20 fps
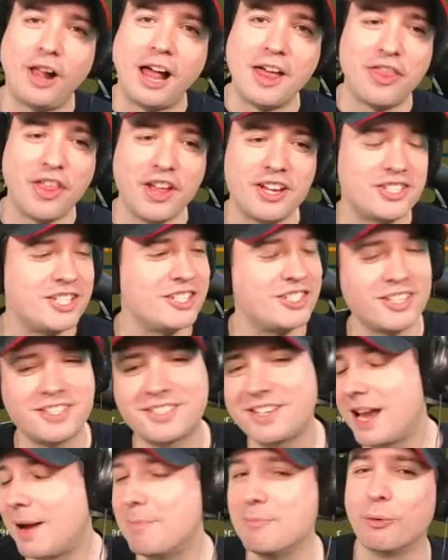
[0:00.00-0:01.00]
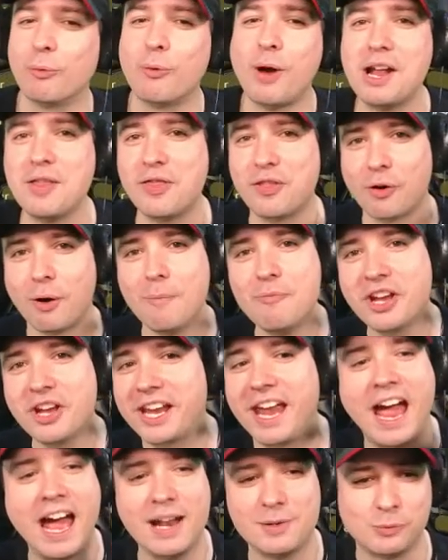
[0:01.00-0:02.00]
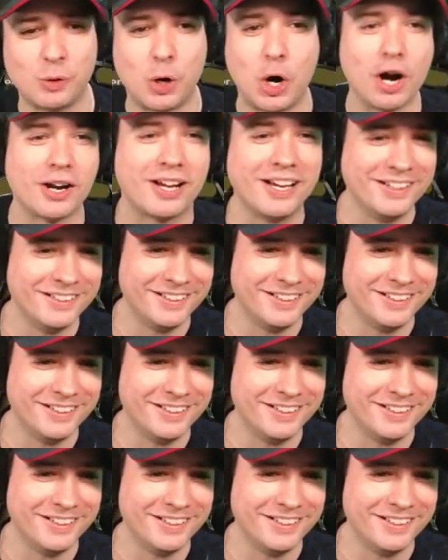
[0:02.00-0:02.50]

I think she just came right from the catwalk.